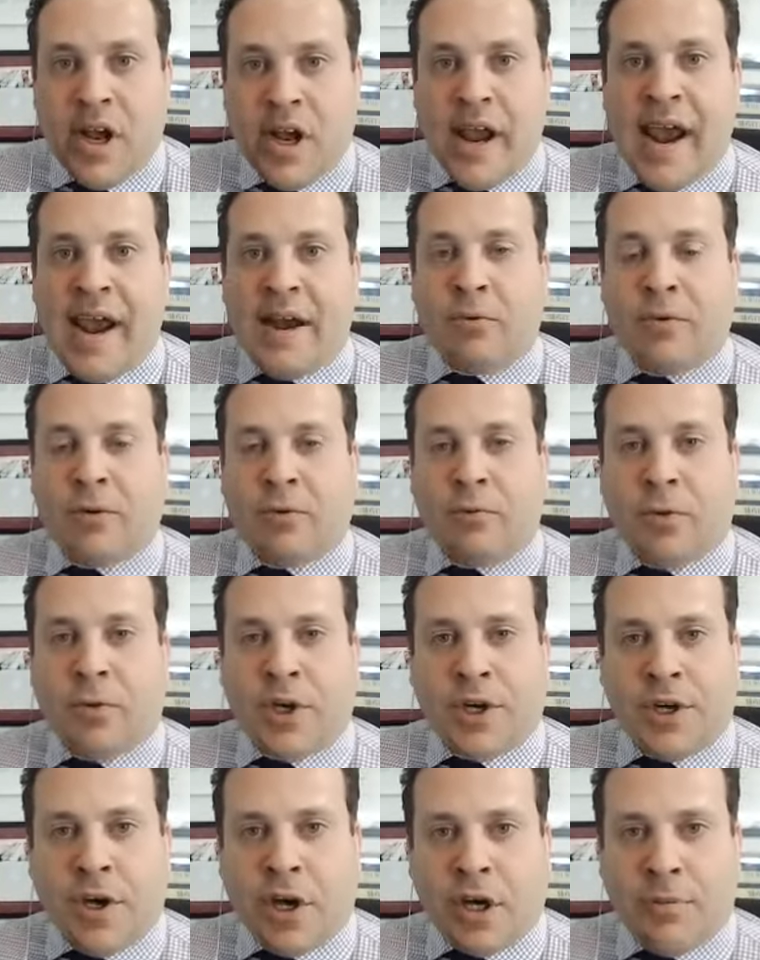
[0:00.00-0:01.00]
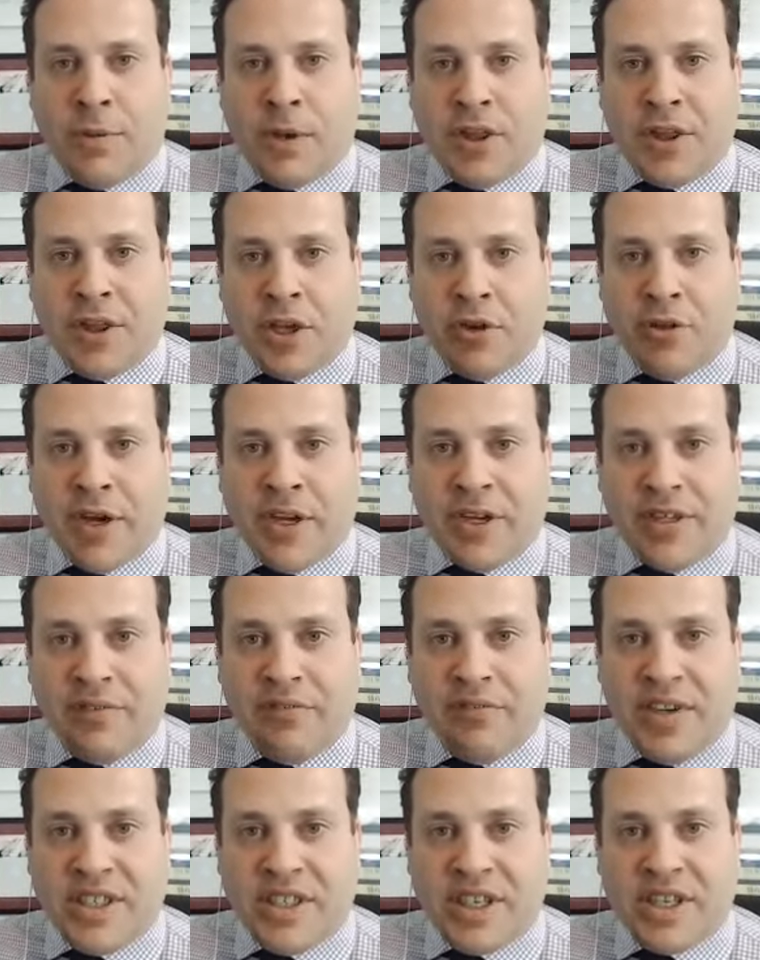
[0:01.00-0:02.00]
And we're going to talk about theoretical
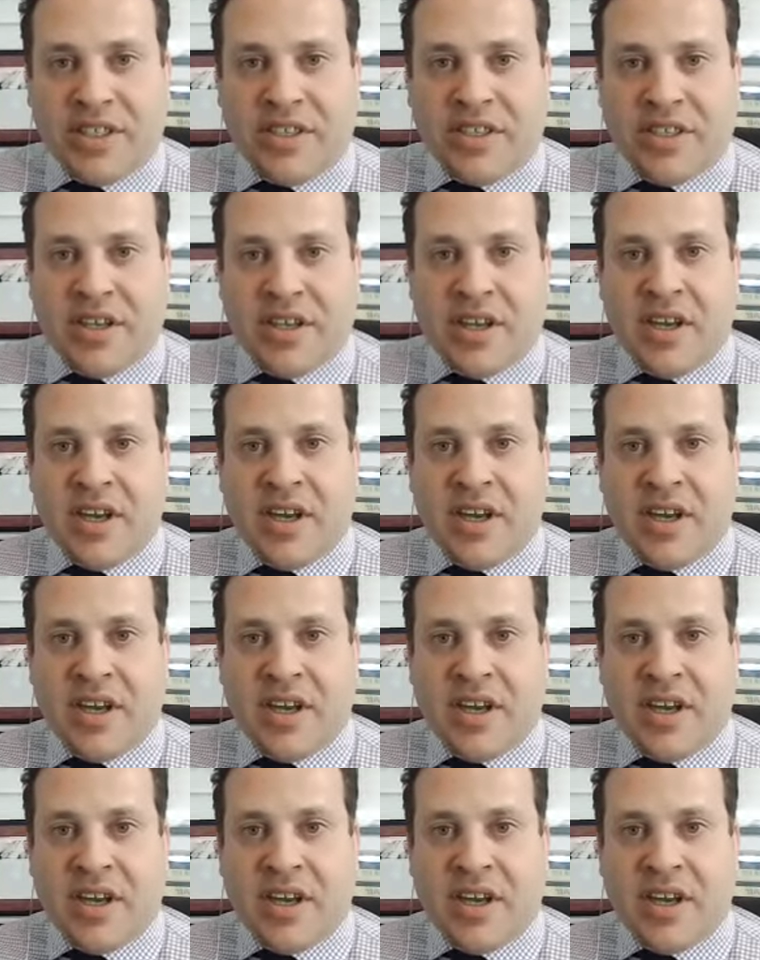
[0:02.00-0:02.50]
physics